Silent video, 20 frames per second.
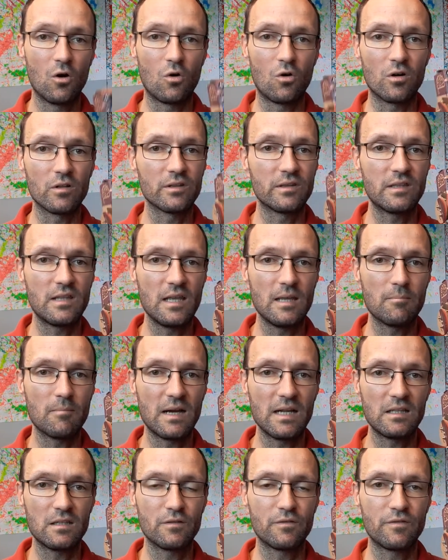or they
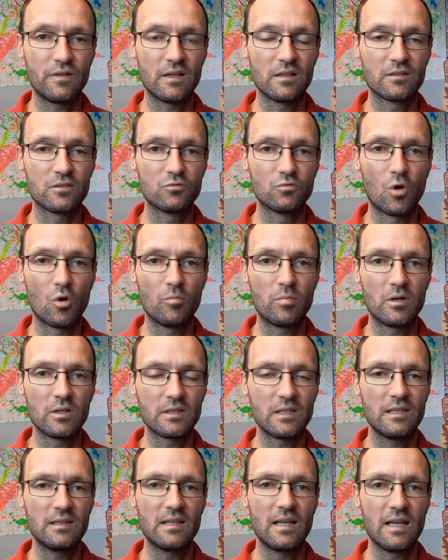might have felt a
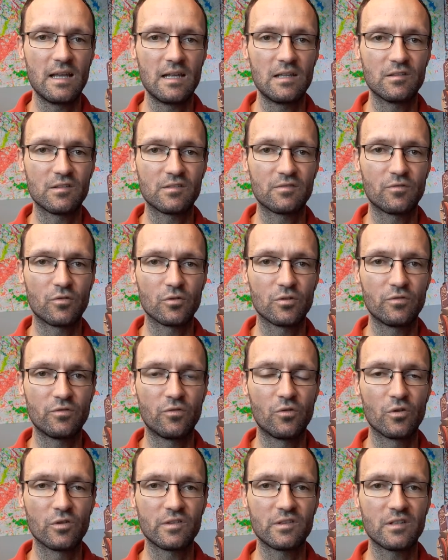robot in their hands for the
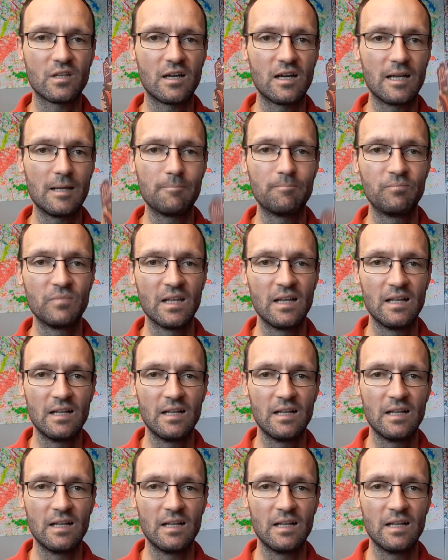first time.